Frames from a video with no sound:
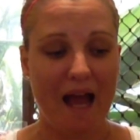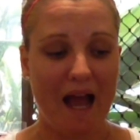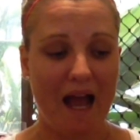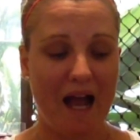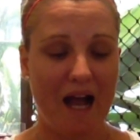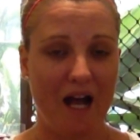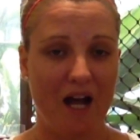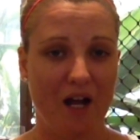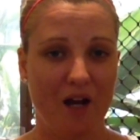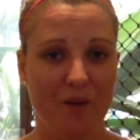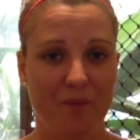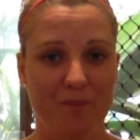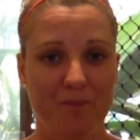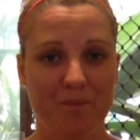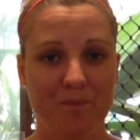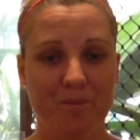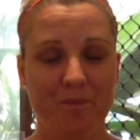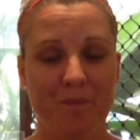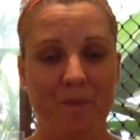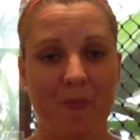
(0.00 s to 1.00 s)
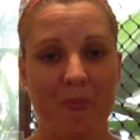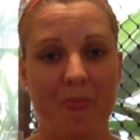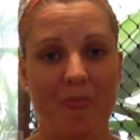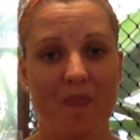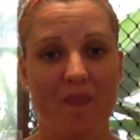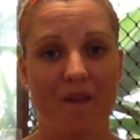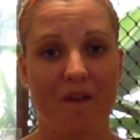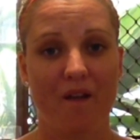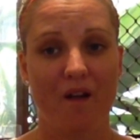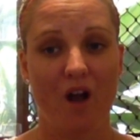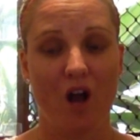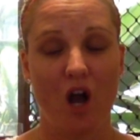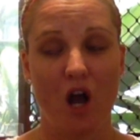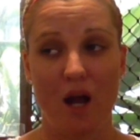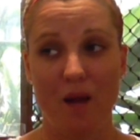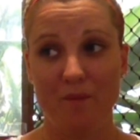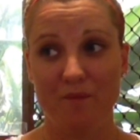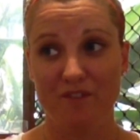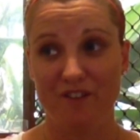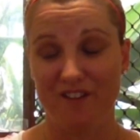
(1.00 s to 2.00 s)
I'm
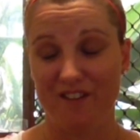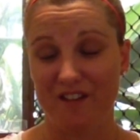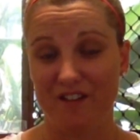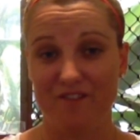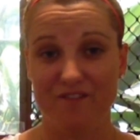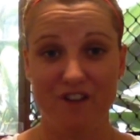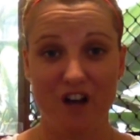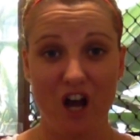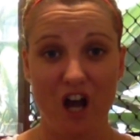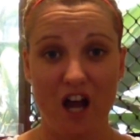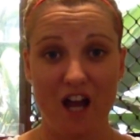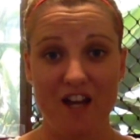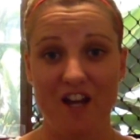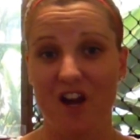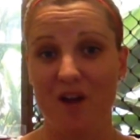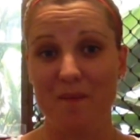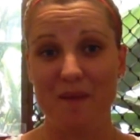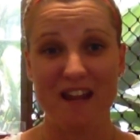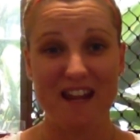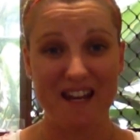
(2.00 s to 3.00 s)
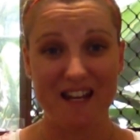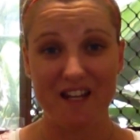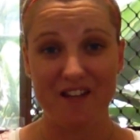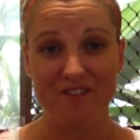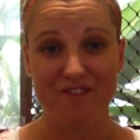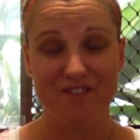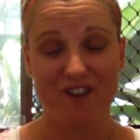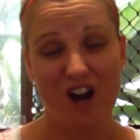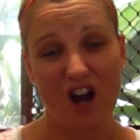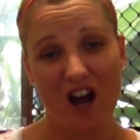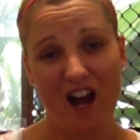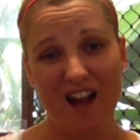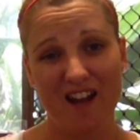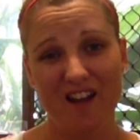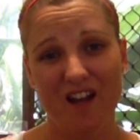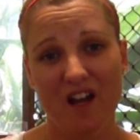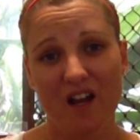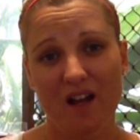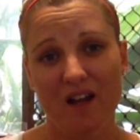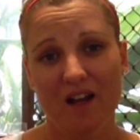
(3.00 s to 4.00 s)
feeling fine. I'm eating fine.